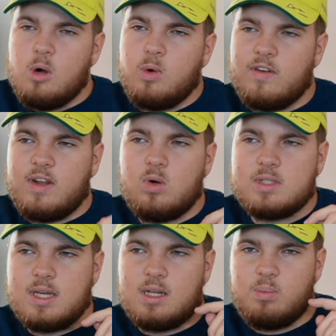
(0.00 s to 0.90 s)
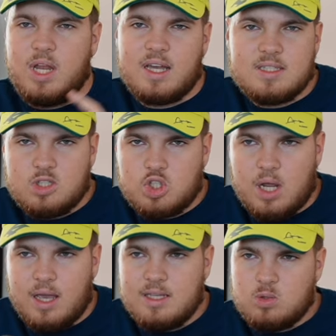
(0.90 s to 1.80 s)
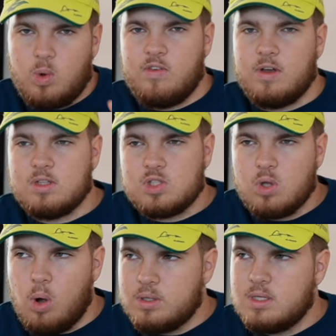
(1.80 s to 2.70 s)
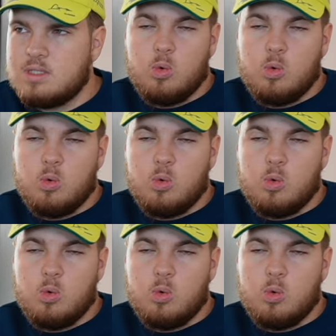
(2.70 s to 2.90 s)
We have now set up Next.js, we have installed it,